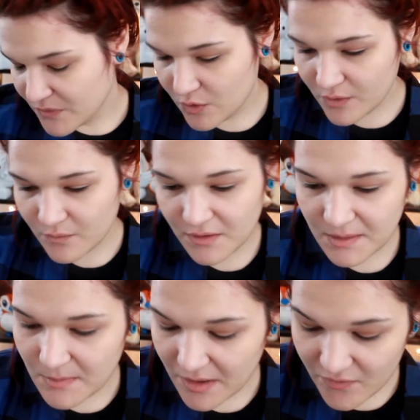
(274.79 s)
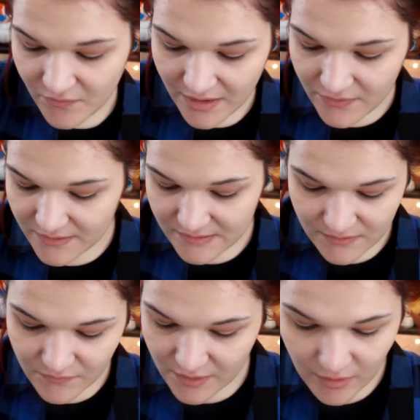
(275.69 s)
You can really modify this
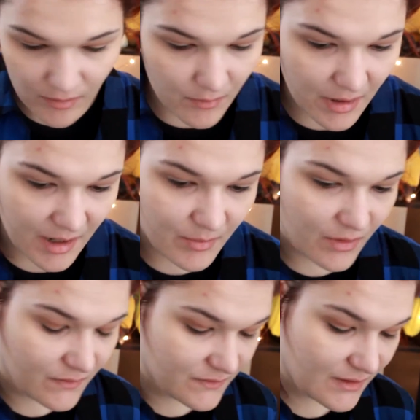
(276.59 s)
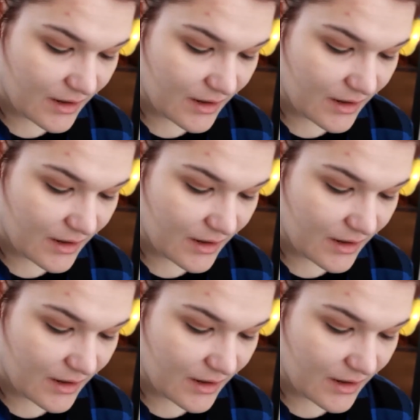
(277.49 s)
to fit your own eyeballs.